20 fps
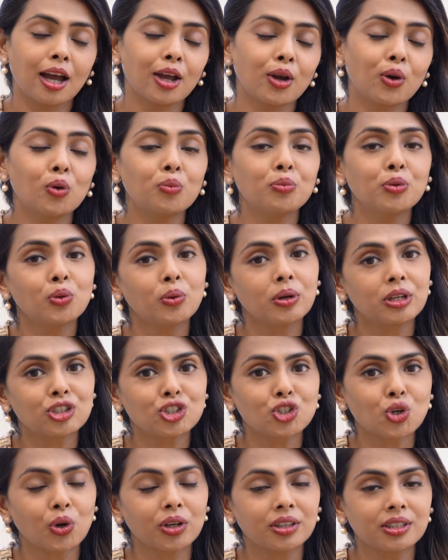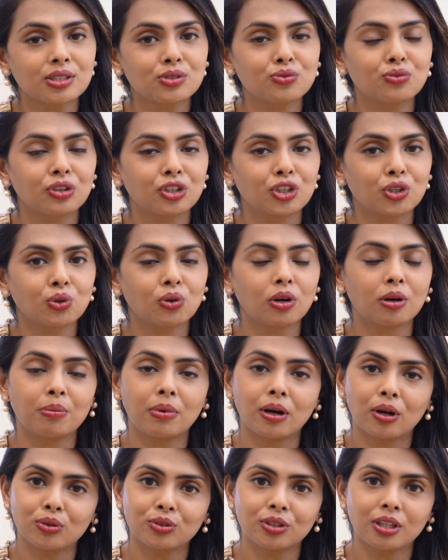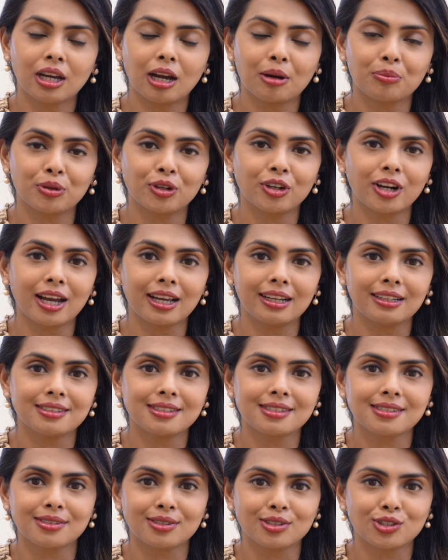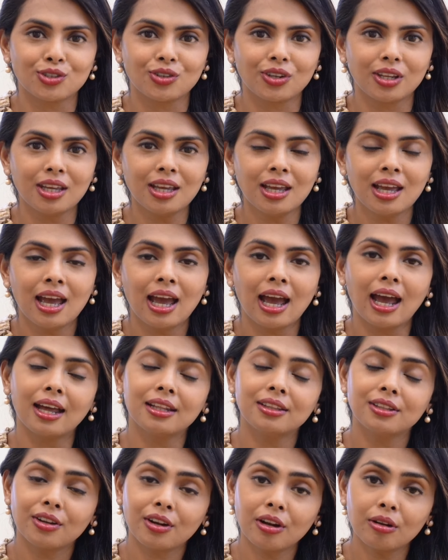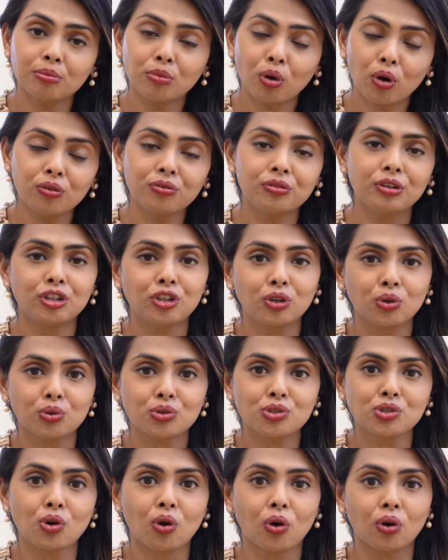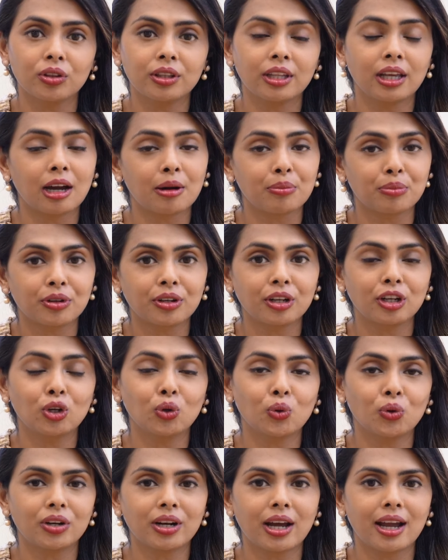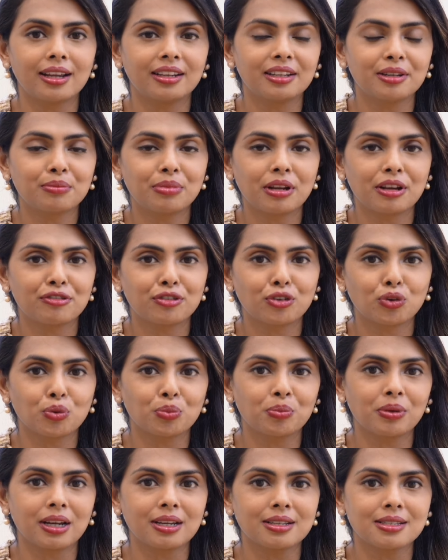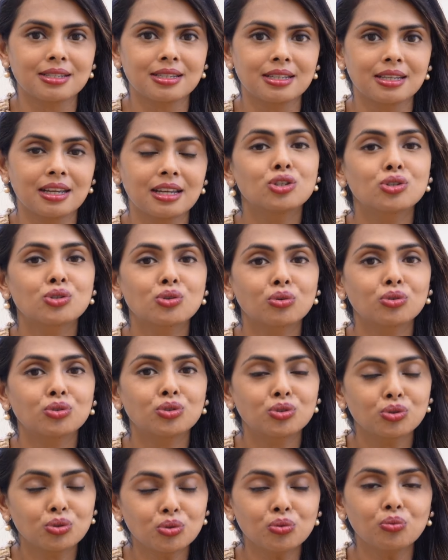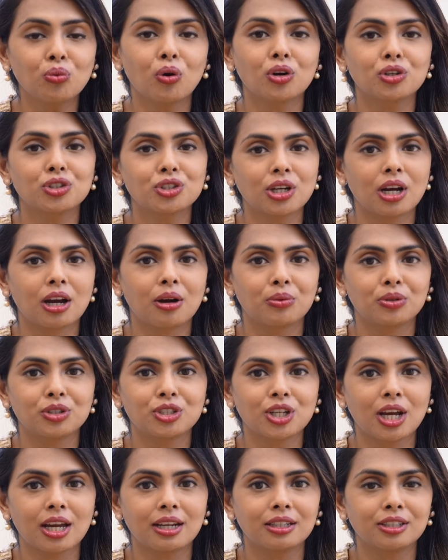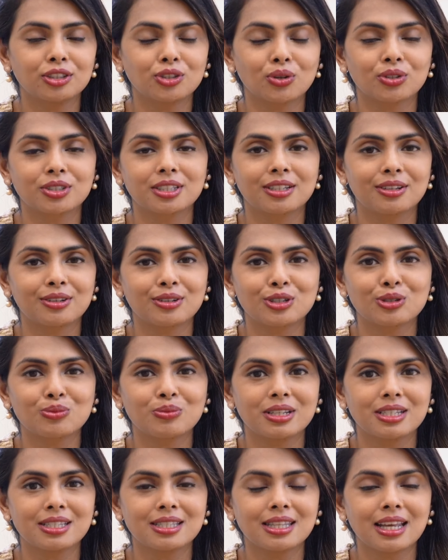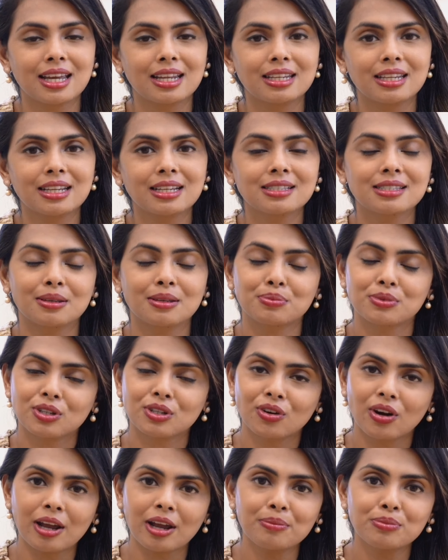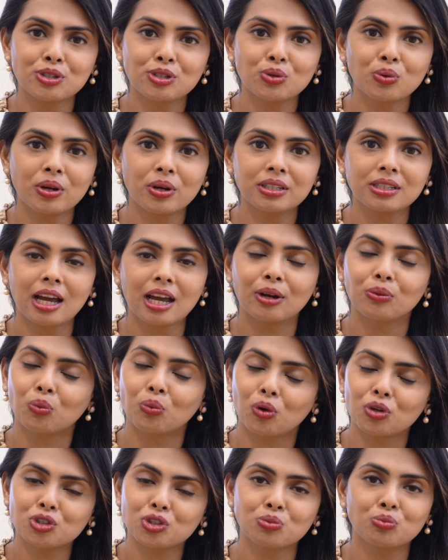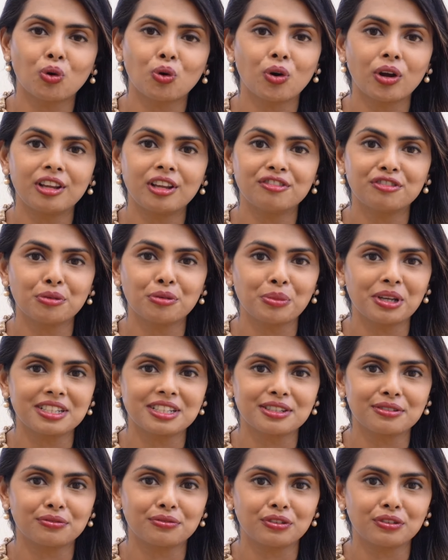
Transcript: I hope you enjoyed this video about the upper eyelid surgery and there are more videos on the upper and lower eyelid blepharoplasty. So do watch our channel Dr. Karishma Aesthetics, subscribe to it and watch more informative